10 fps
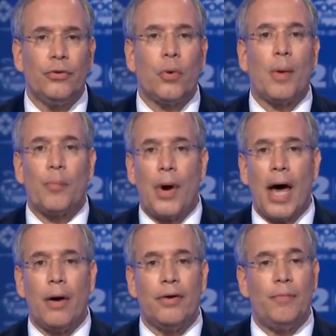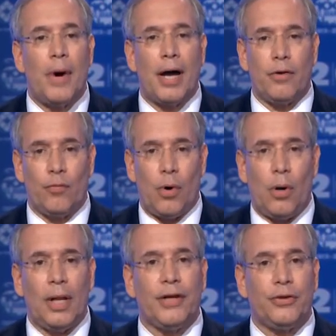So I'm proud of my
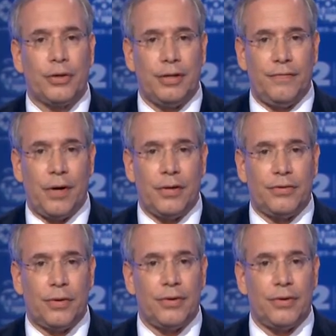role. I took it very seriously.